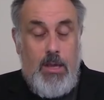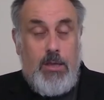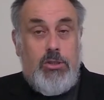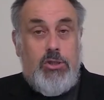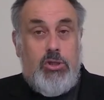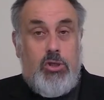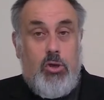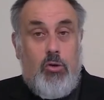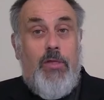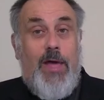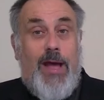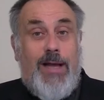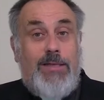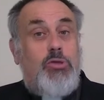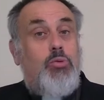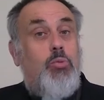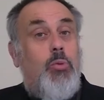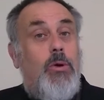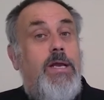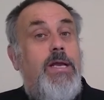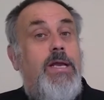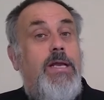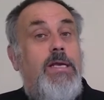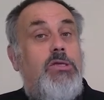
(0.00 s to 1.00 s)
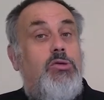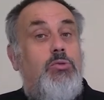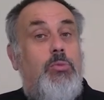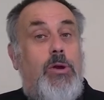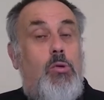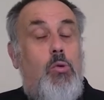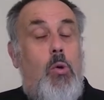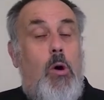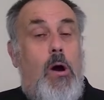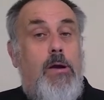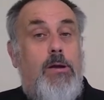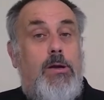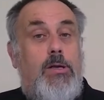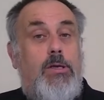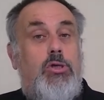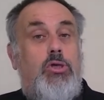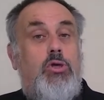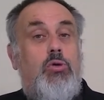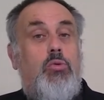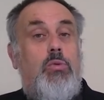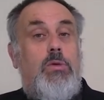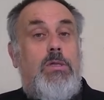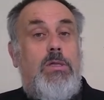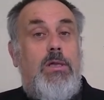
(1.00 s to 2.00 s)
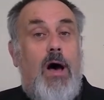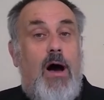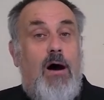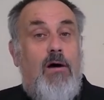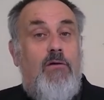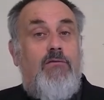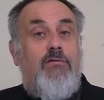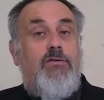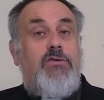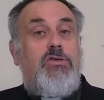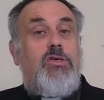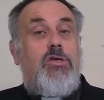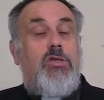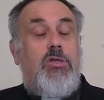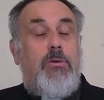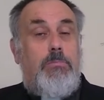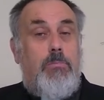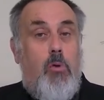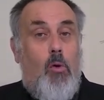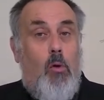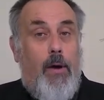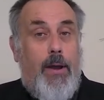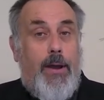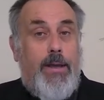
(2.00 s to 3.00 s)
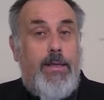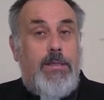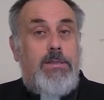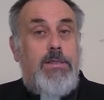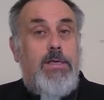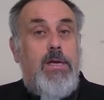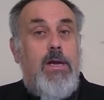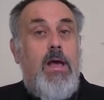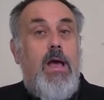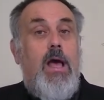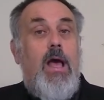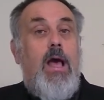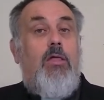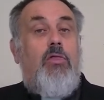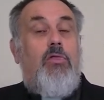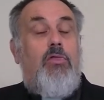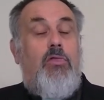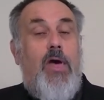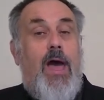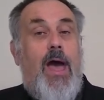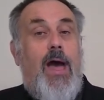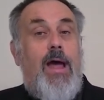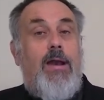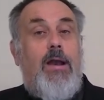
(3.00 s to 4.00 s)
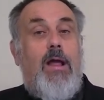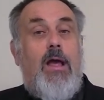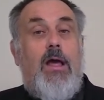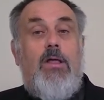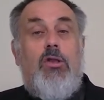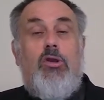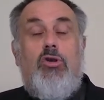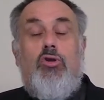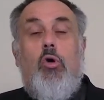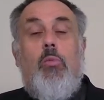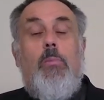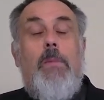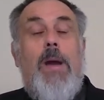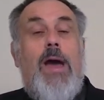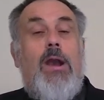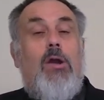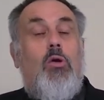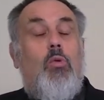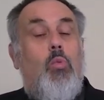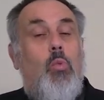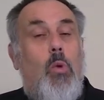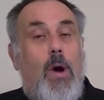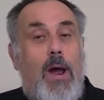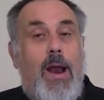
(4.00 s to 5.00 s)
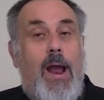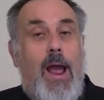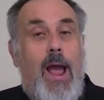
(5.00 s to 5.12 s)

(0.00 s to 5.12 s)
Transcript: So that's what he's required to do. Love to the point that no matter what